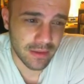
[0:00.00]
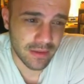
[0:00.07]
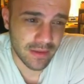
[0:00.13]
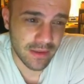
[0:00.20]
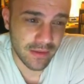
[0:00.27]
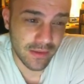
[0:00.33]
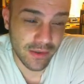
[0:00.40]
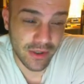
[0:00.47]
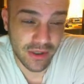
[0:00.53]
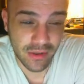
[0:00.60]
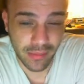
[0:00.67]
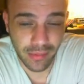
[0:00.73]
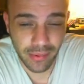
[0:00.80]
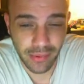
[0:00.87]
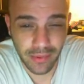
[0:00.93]

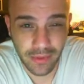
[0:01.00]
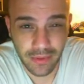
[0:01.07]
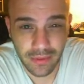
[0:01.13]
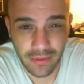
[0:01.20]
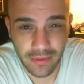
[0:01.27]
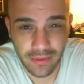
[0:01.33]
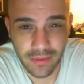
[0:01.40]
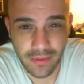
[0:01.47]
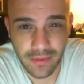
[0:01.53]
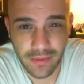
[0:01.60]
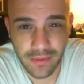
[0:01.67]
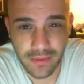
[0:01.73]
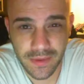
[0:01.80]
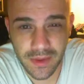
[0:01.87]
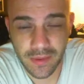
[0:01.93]
censorship,
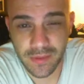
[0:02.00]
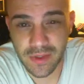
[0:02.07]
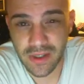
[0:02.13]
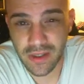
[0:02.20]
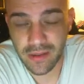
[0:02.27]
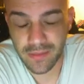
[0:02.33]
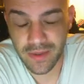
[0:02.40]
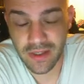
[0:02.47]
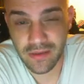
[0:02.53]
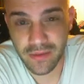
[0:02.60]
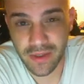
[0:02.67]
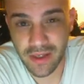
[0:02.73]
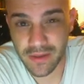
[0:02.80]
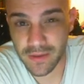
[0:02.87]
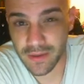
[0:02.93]
sometimes they
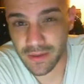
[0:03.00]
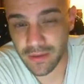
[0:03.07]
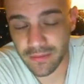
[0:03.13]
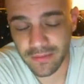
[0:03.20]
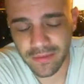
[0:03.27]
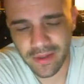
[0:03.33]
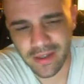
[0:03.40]
don't catch stuff.